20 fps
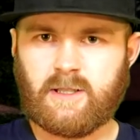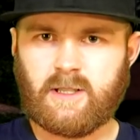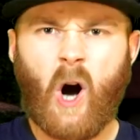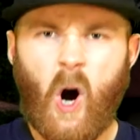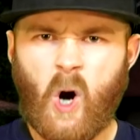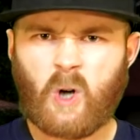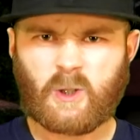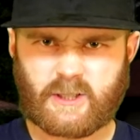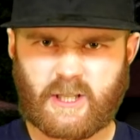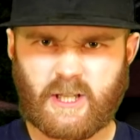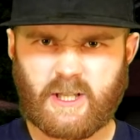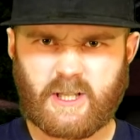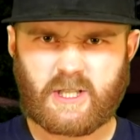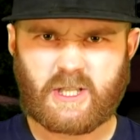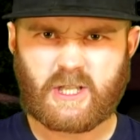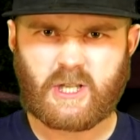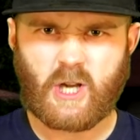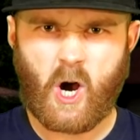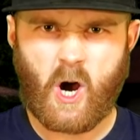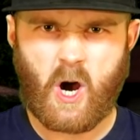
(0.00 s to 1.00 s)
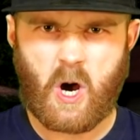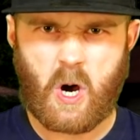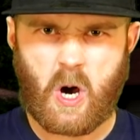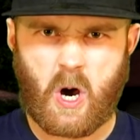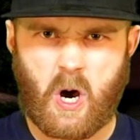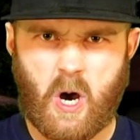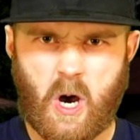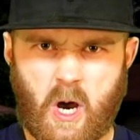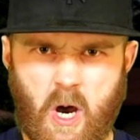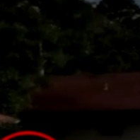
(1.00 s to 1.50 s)

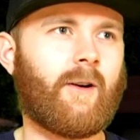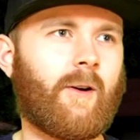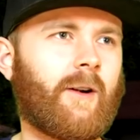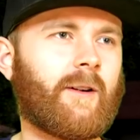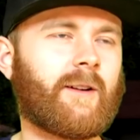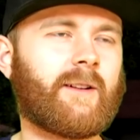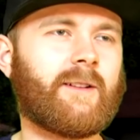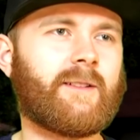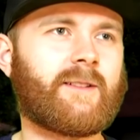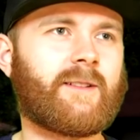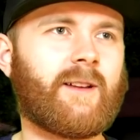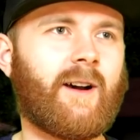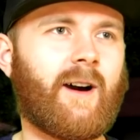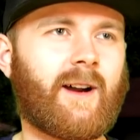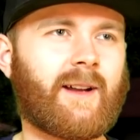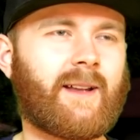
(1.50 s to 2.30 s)
Arkansas. Arkansas,